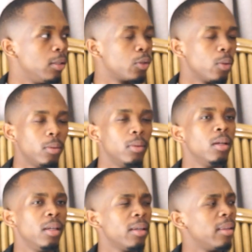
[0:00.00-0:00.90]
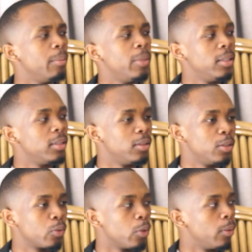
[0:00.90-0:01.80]
So yeah, the pageant
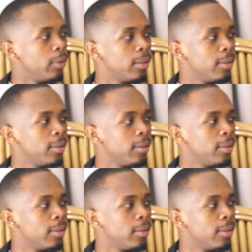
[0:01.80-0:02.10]
is growing.